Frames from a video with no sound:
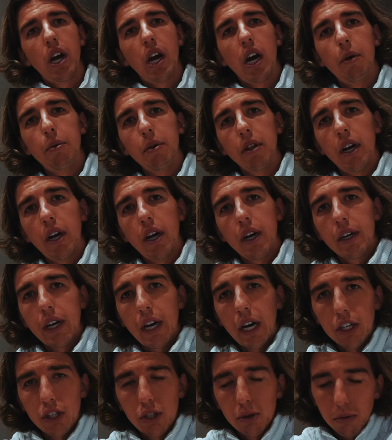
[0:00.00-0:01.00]
I will
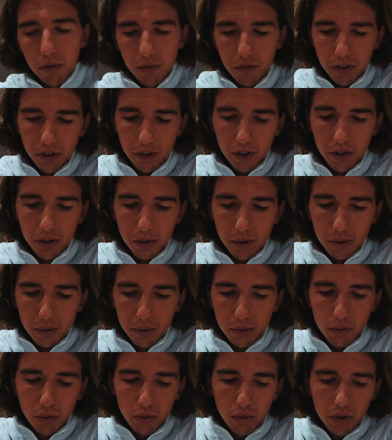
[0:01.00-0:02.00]
catch up with
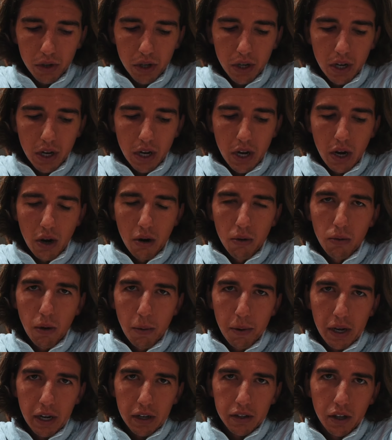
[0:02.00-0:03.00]
you when
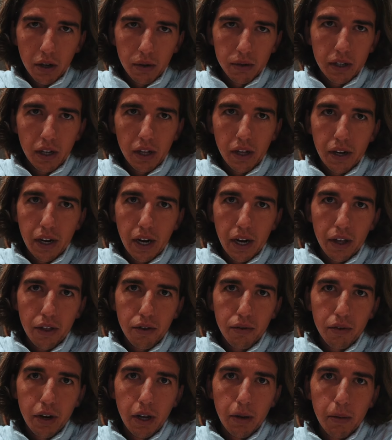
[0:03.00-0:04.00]
we get to the hotel at
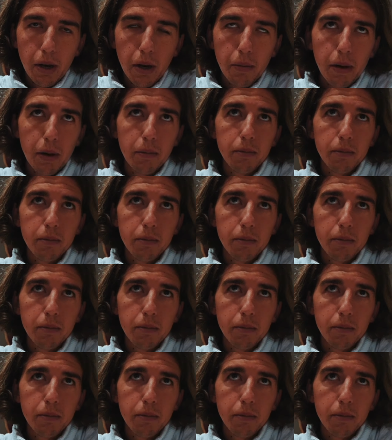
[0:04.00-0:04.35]
93, maybe.